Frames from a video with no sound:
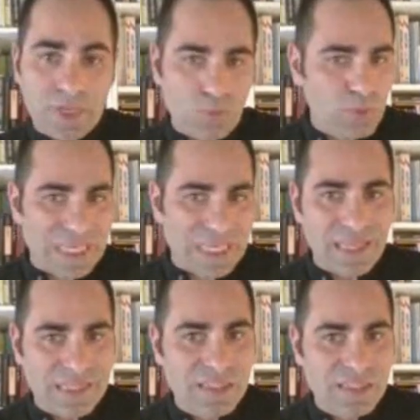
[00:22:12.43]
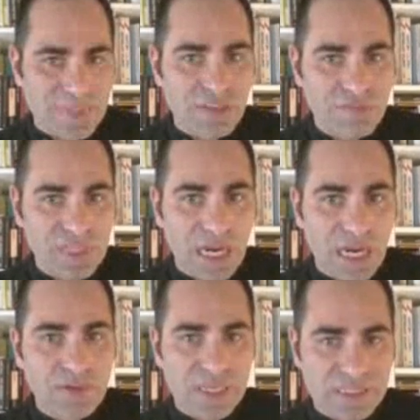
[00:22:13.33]
we can see that in specific
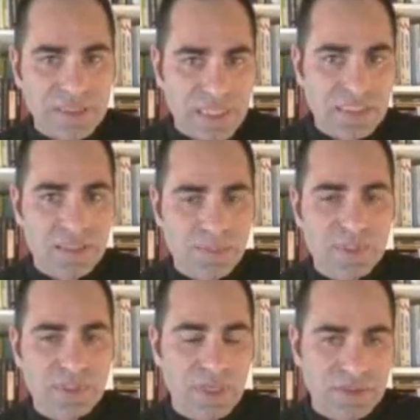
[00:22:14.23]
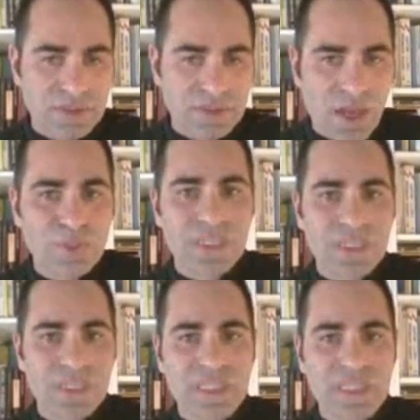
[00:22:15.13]
areas, and this tongue, we
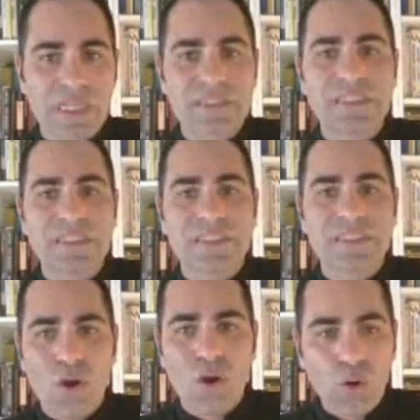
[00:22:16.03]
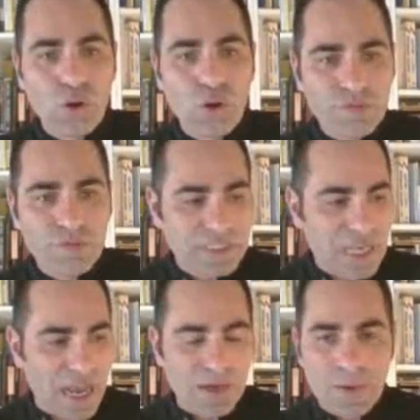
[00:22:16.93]
can see that it's all over the
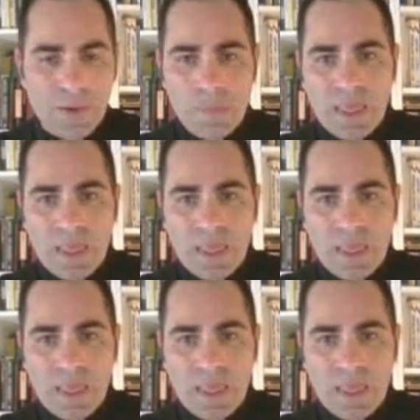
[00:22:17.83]
tongue.